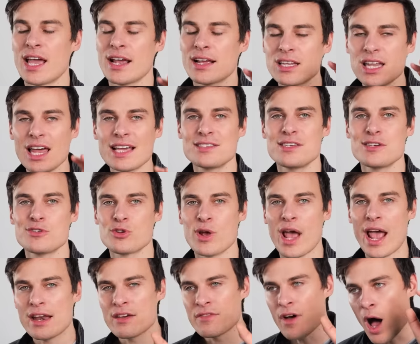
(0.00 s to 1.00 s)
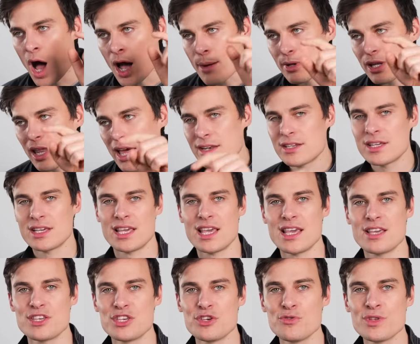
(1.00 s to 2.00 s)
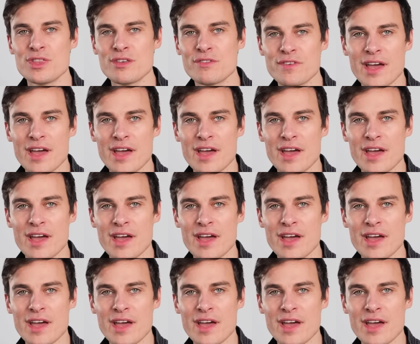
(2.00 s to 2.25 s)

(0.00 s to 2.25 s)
That classic trait of, I'm allowed to kick you in the